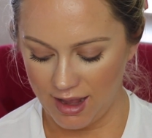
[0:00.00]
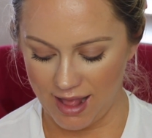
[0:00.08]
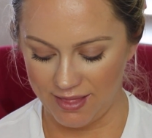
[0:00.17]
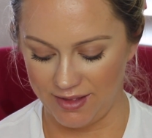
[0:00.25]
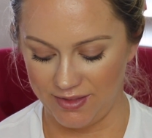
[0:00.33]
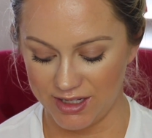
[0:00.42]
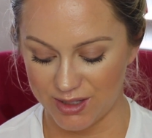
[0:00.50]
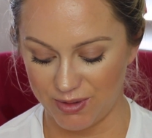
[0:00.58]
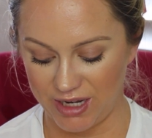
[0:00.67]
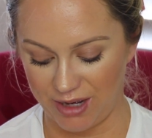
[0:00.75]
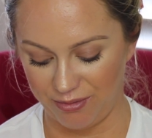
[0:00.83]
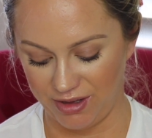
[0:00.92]
And then this
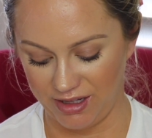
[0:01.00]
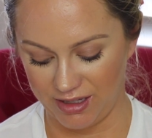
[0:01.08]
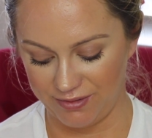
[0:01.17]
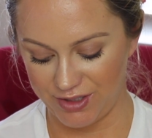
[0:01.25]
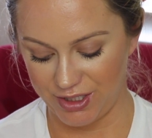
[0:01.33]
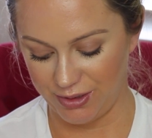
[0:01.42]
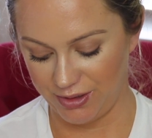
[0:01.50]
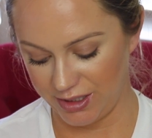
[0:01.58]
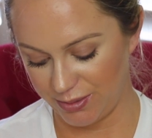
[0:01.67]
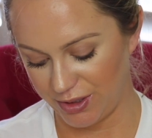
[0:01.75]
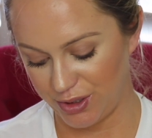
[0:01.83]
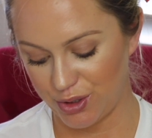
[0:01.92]
one I really love too.
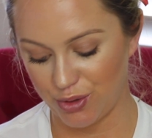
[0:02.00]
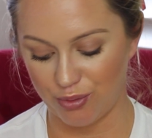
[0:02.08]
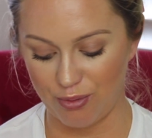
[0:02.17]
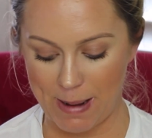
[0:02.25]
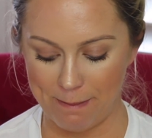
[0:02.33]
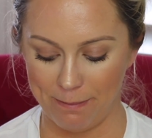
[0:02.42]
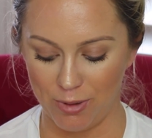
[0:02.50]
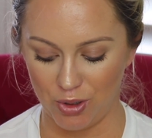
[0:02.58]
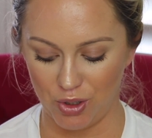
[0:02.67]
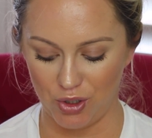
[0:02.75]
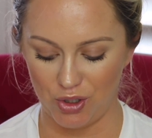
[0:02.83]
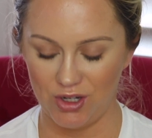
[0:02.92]
This was
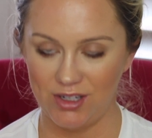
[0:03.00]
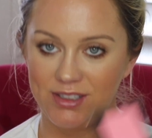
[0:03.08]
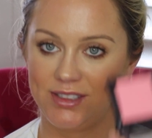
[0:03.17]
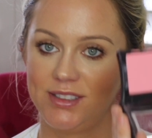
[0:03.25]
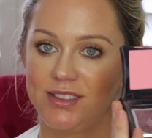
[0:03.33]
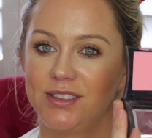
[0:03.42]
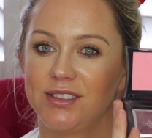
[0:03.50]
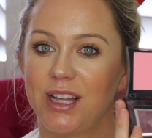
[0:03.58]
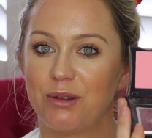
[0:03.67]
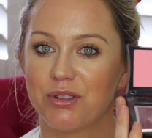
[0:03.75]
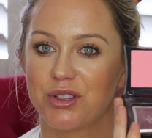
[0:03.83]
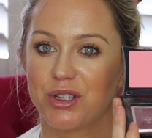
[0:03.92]
Tremble. That was